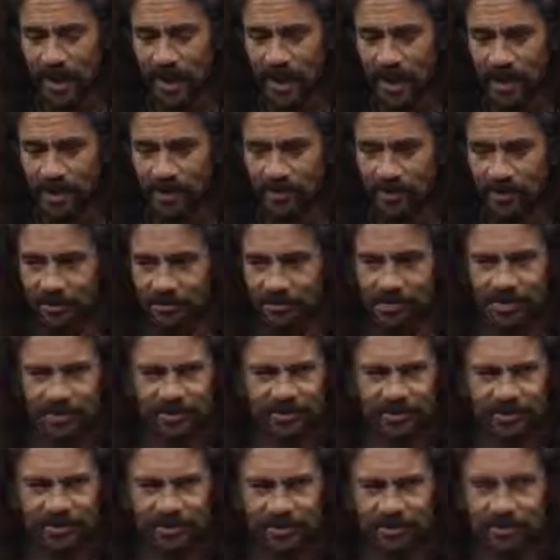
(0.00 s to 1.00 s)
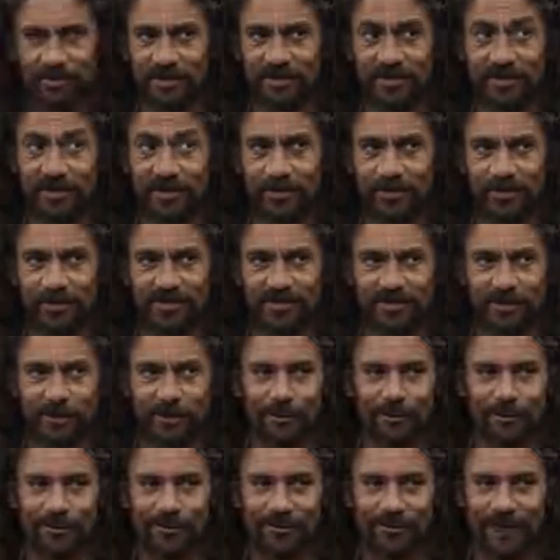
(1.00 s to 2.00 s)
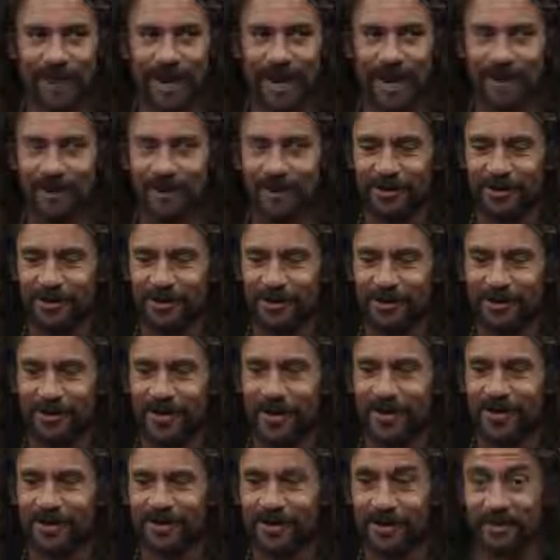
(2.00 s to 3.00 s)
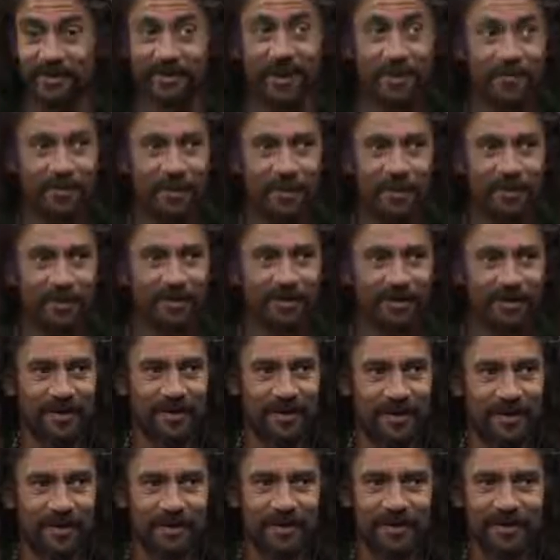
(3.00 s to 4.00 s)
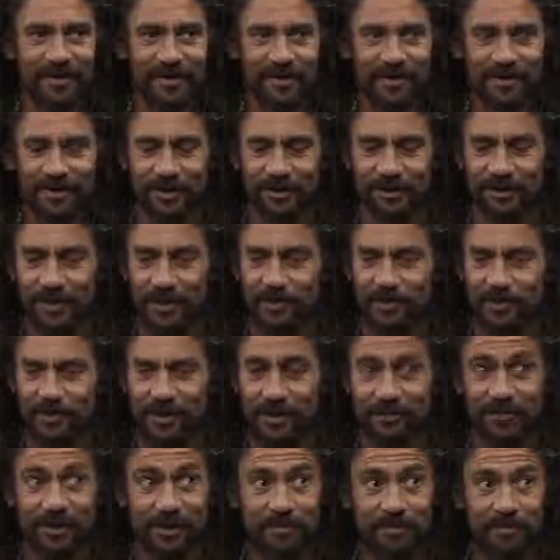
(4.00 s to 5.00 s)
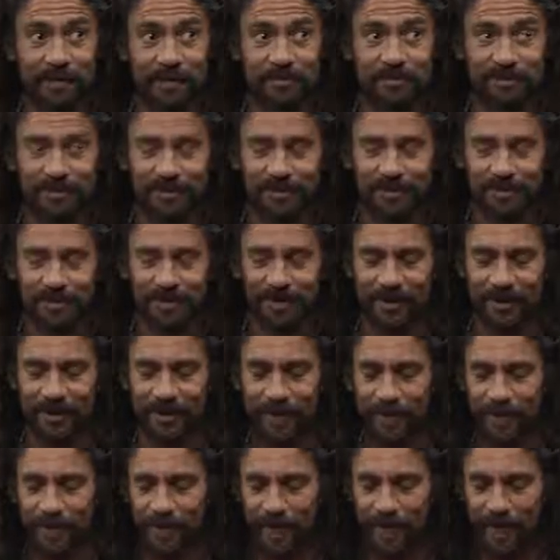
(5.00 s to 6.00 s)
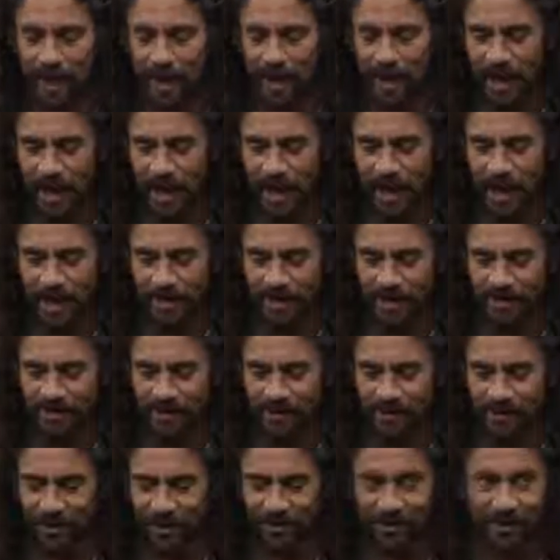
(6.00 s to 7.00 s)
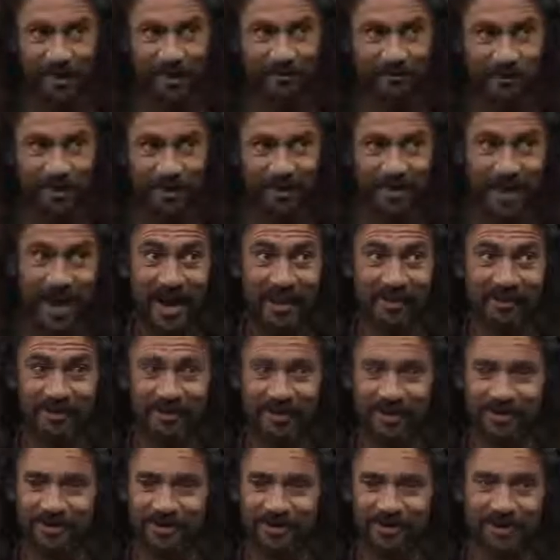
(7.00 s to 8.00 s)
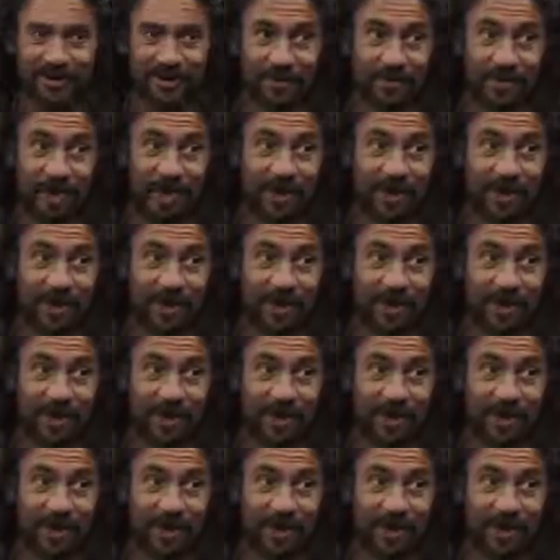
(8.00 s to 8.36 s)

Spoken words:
And I was going to do some of my serious songs, and I saw that the tempo inside the room was up tempo sort of bit, and I didn't want to bring everyone down, so I decided to